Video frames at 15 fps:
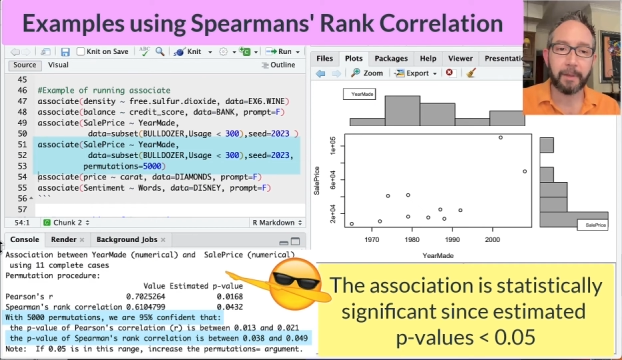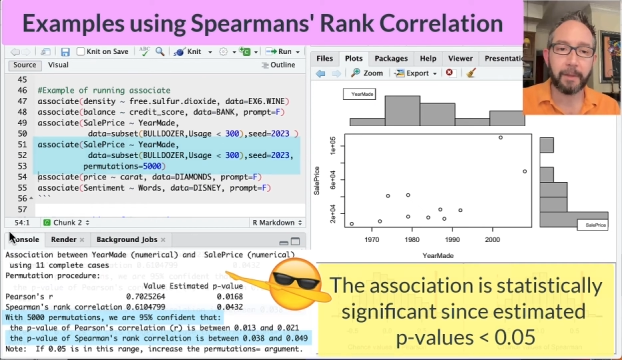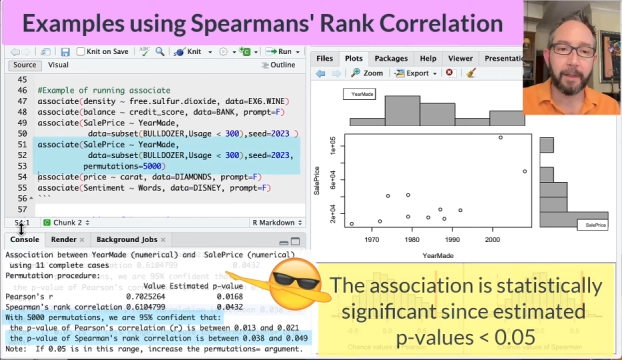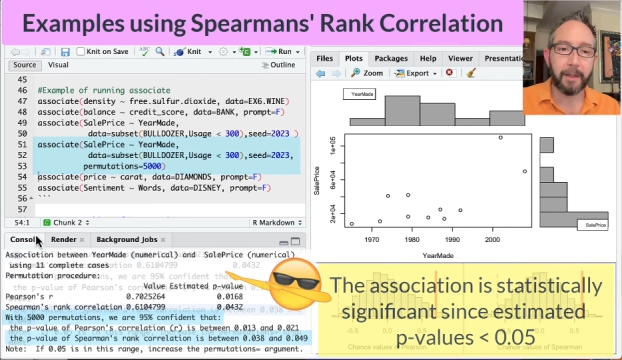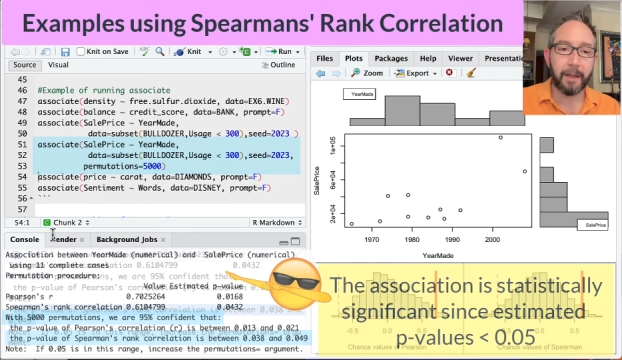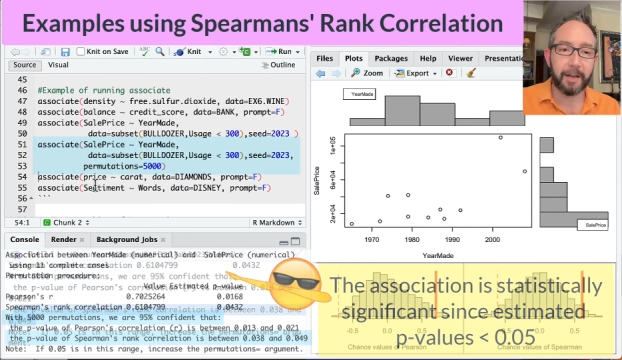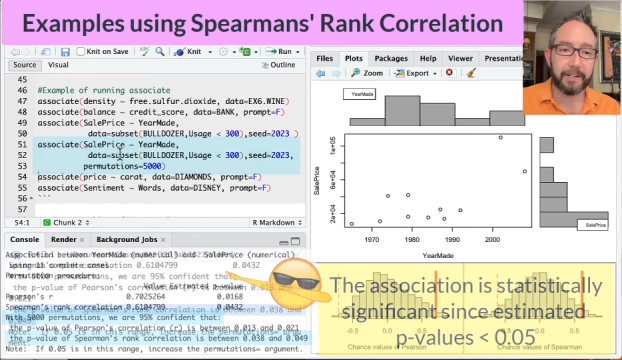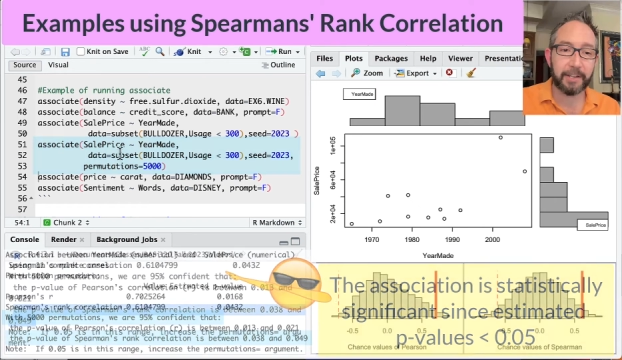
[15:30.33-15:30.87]

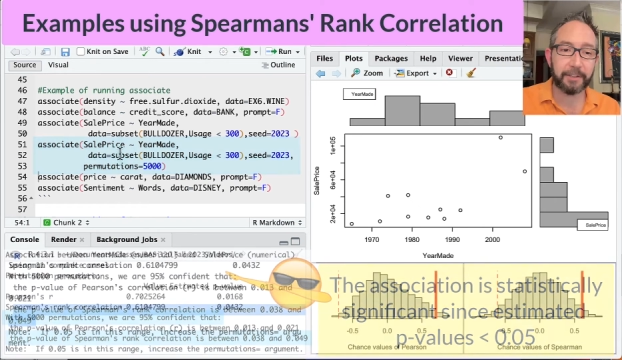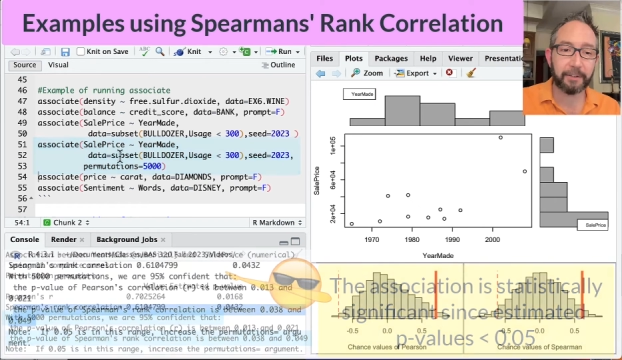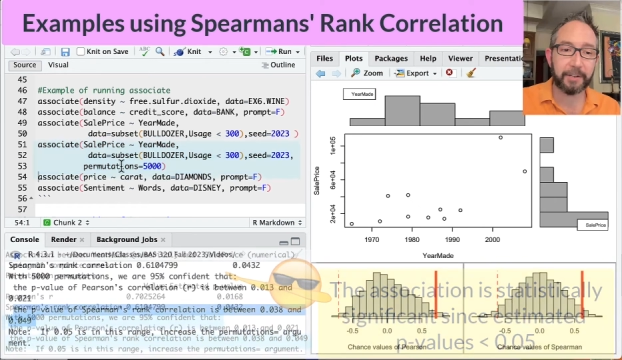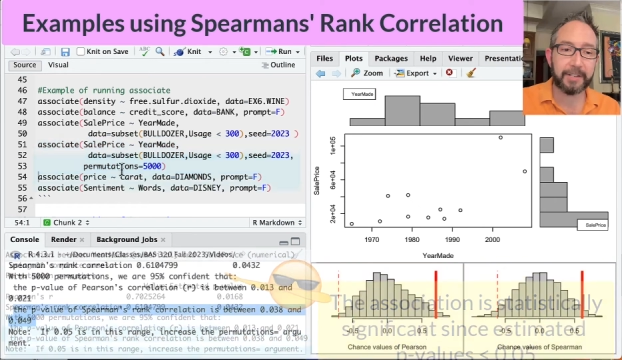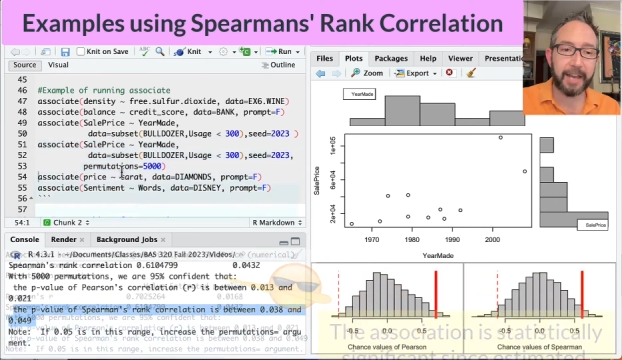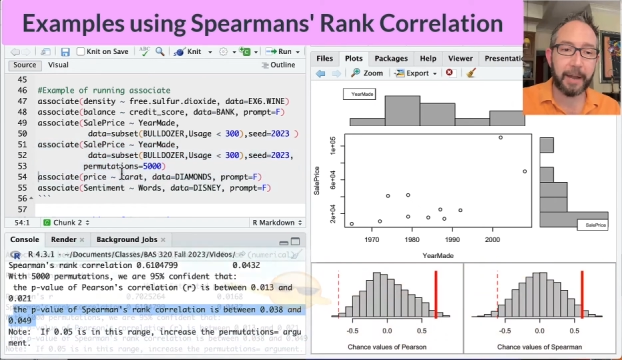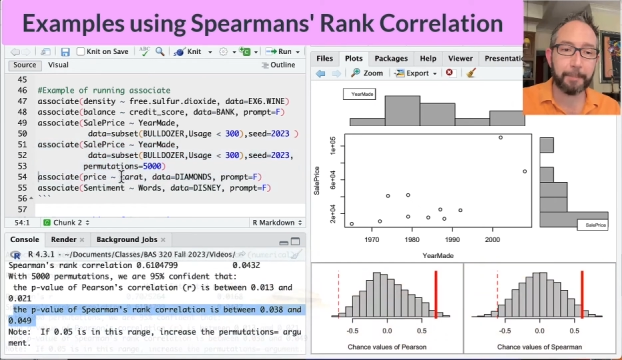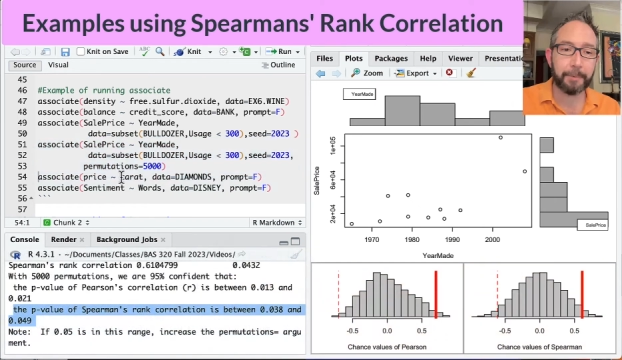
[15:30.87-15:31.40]
Another
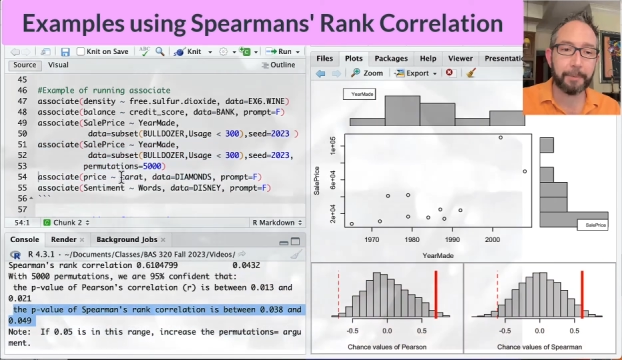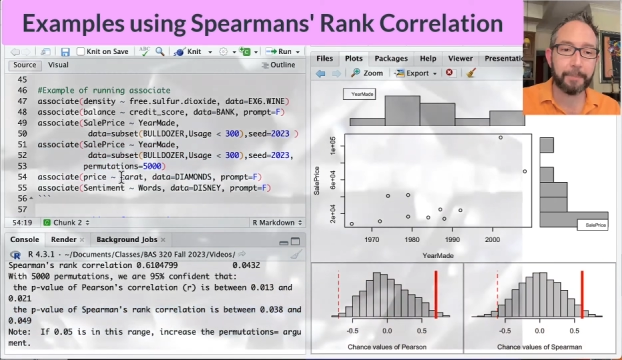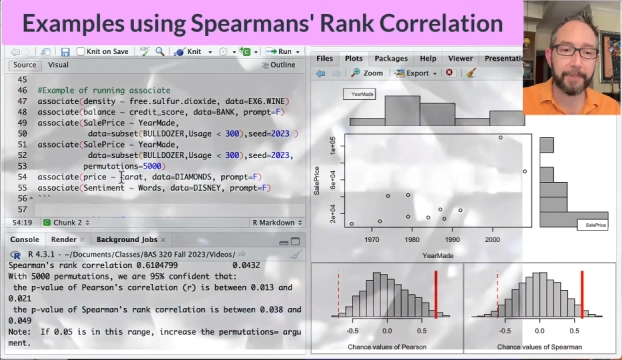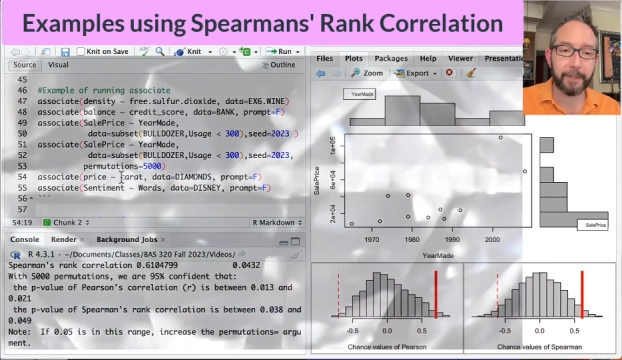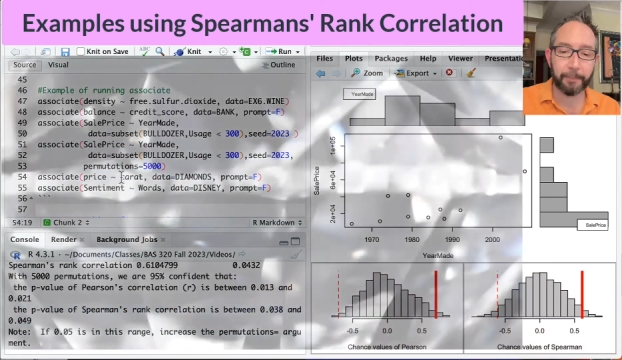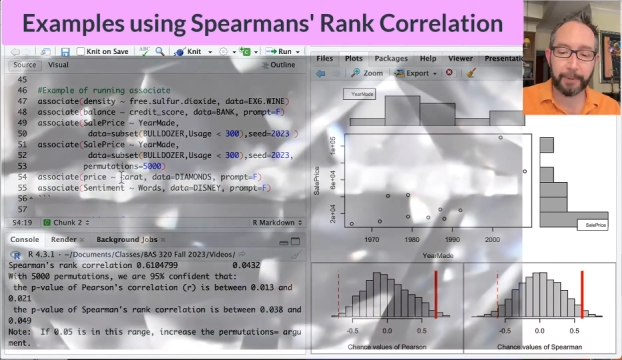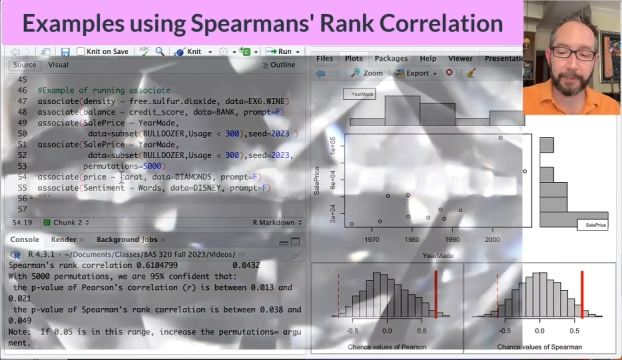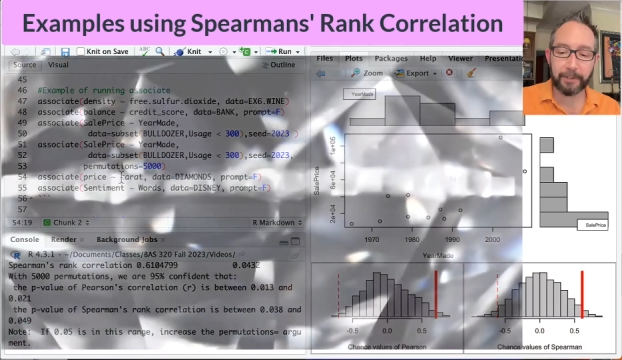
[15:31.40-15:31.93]
example,
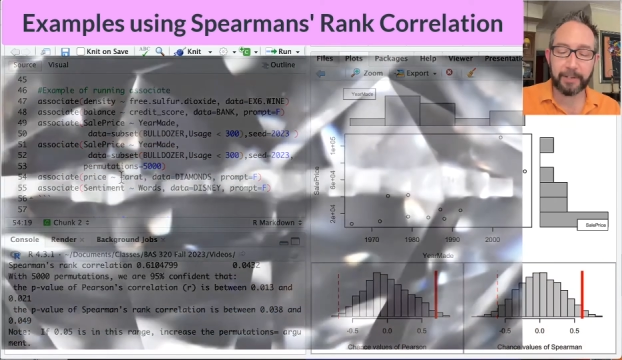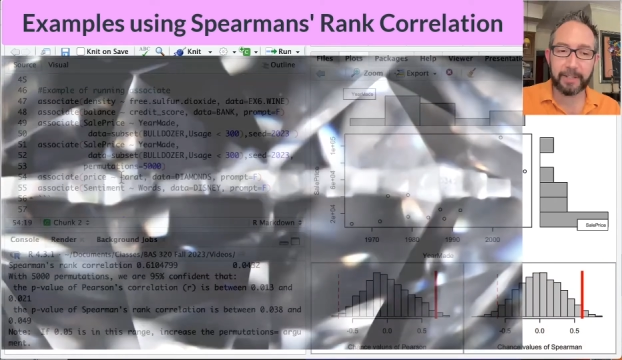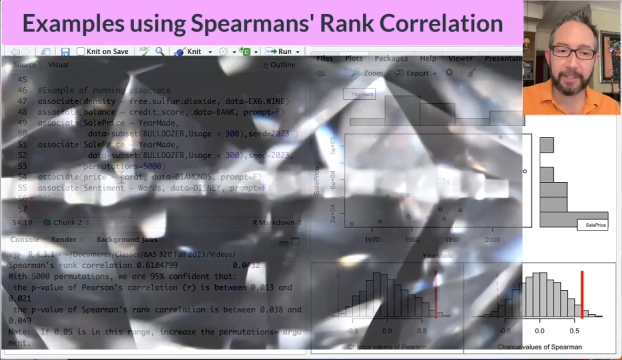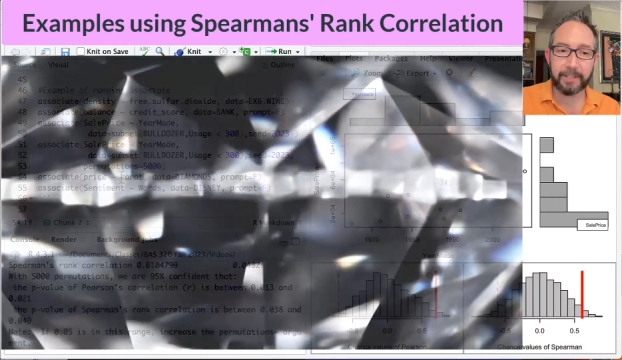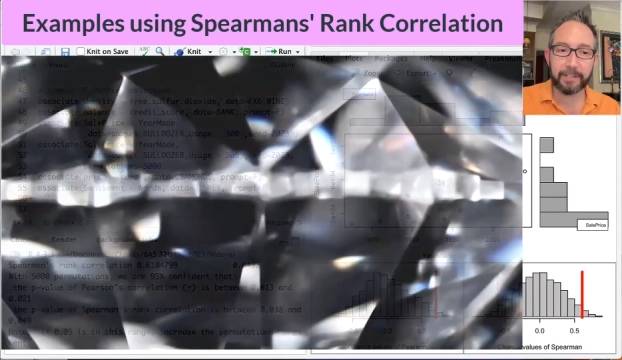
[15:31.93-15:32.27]
if we look at the